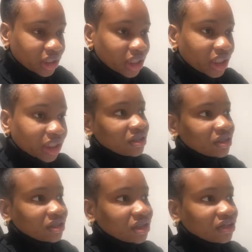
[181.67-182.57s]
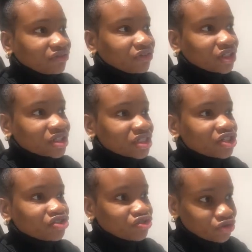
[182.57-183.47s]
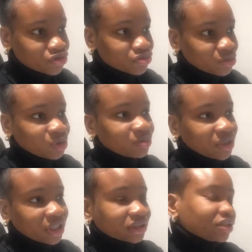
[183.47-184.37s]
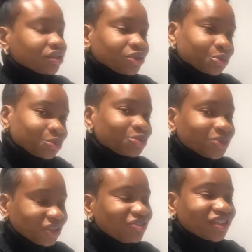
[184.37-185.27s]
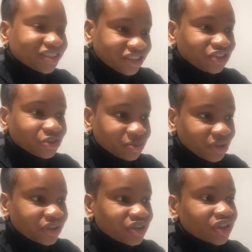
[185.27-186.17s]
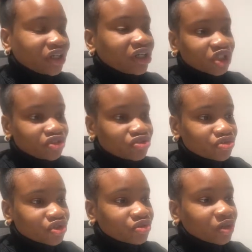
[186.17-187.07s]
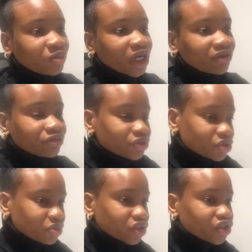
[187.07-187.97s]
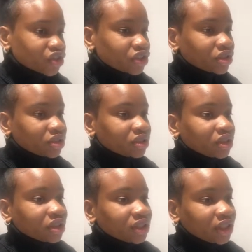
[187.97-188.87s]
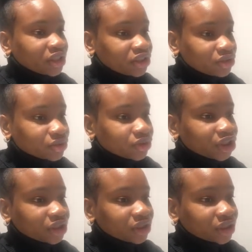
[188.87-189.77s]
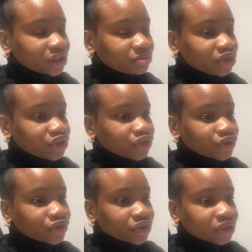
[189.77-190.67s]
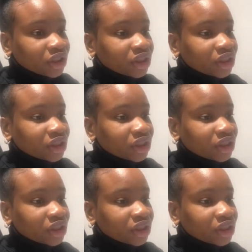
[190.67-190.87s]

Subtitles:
and the Netflix intro, the popular Netflix intro page. In the intro screen, we have who is watching, then the loading animation,